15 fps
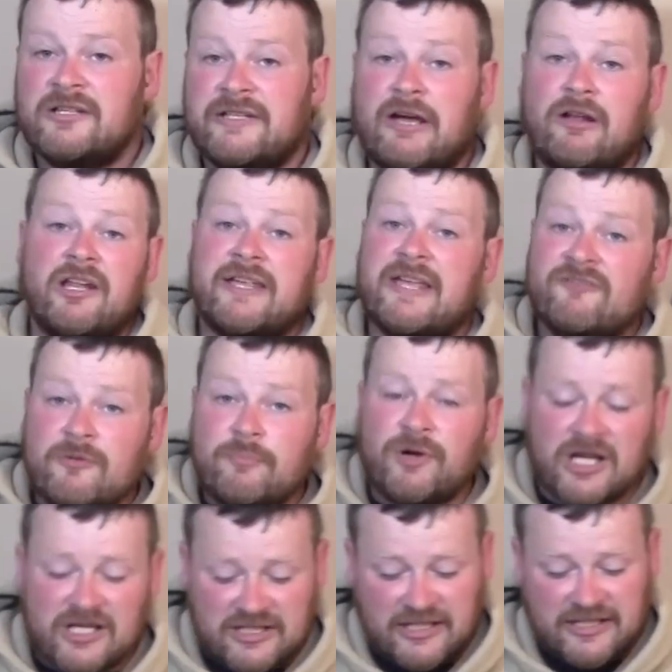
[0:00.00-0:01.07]
Now, like every
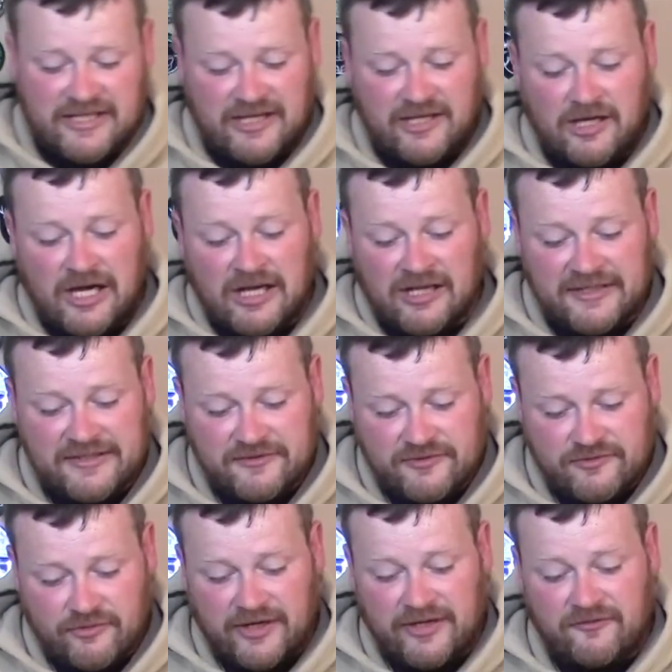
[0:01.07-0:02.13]
product I get, I like to
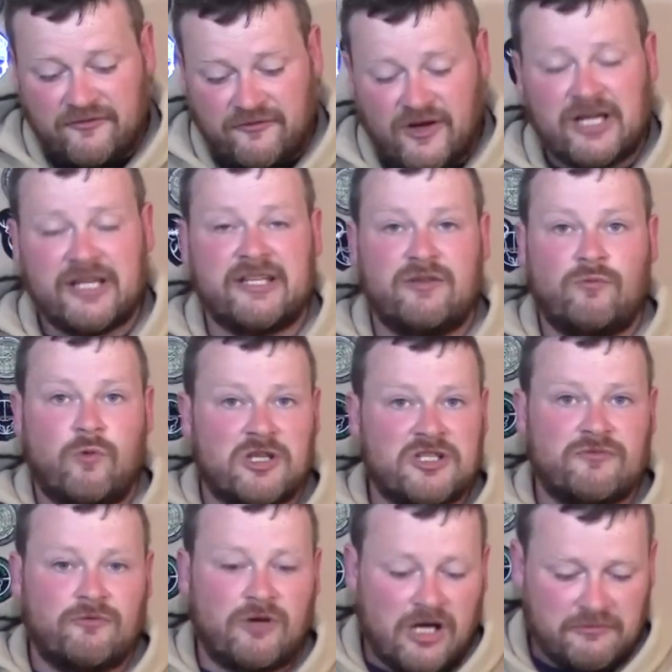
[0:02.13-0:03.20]
try and find
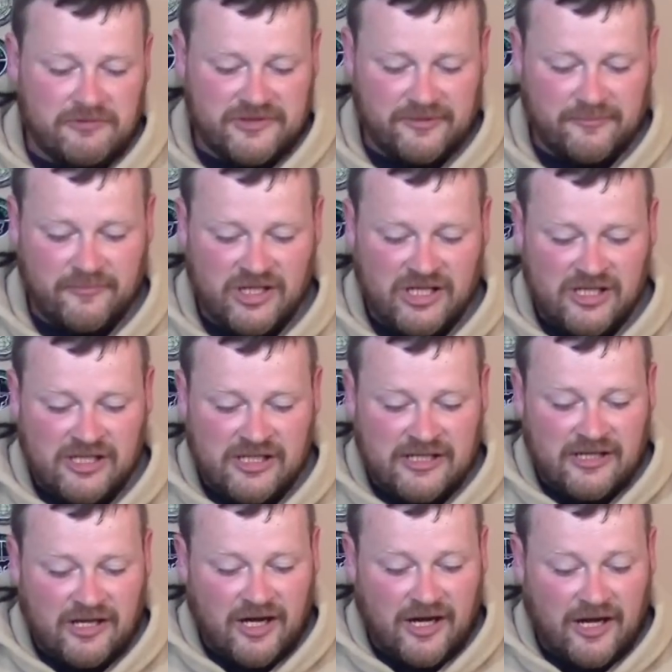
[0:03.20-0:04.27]
what's wrong with them.
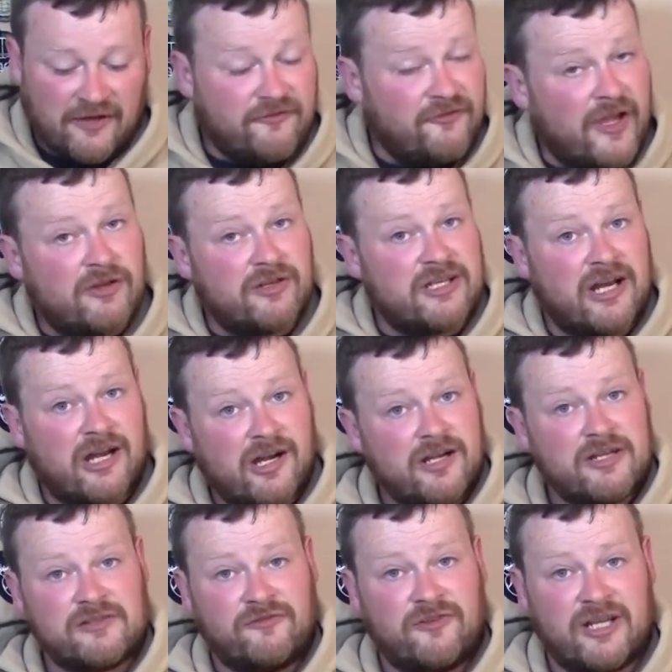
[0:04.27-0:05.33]
I found it
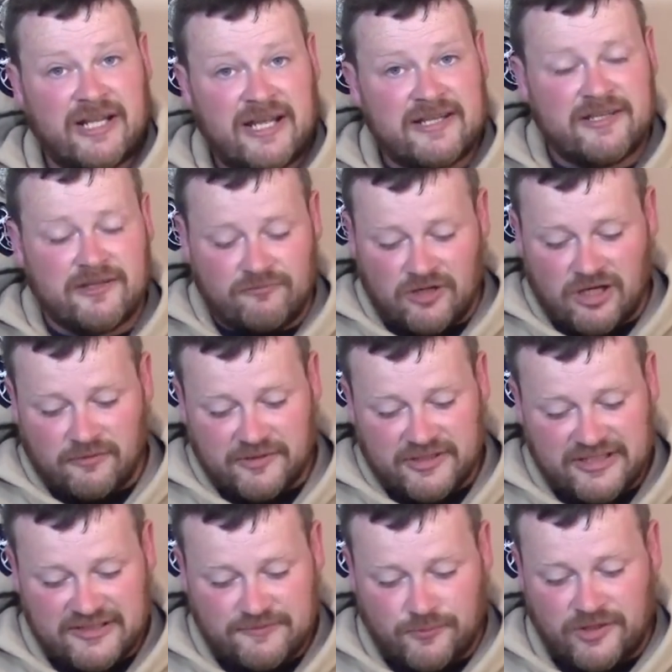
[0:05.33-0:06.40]
hard to find anything wrong
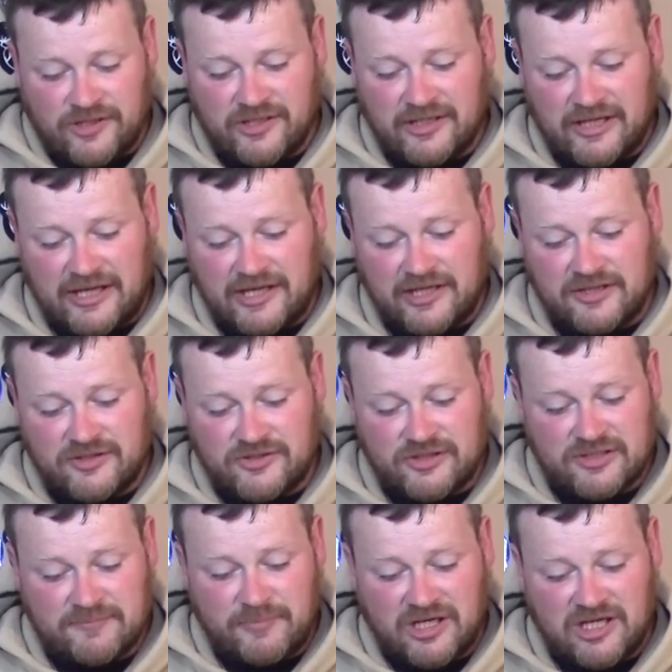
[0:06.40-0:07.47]
with this one,
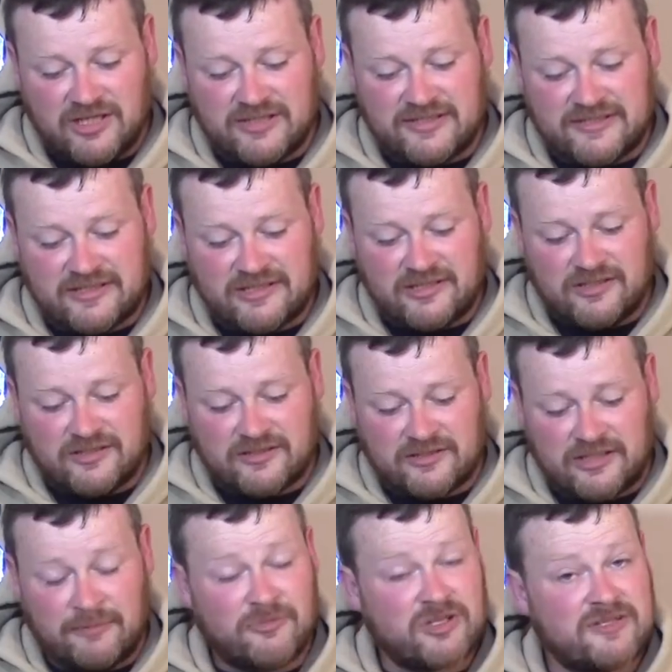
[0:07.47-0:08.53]
just because
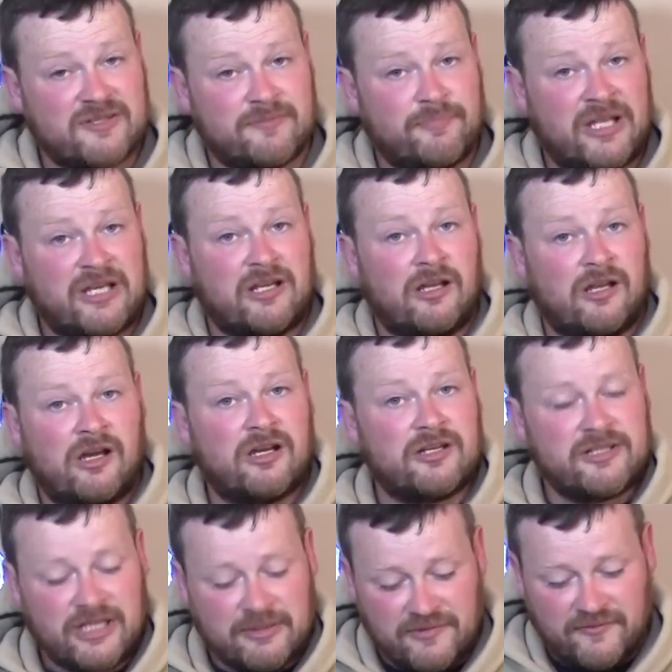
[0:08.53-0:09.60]
they must have spent a
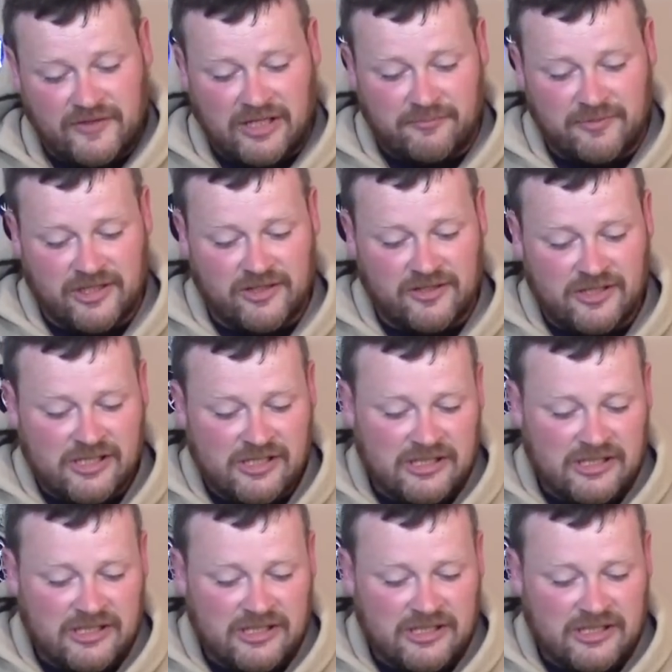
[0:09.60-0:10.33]
long time developing it.